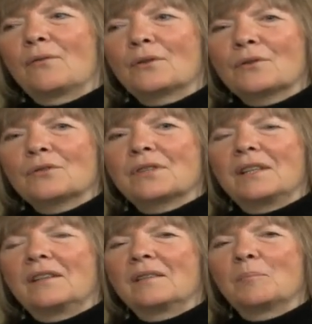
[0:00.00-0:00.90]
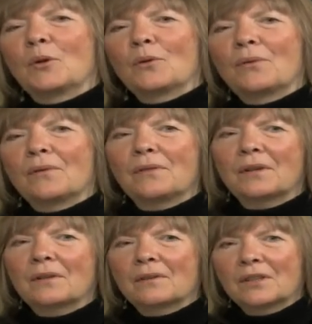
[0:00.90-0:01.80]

first and the birth of the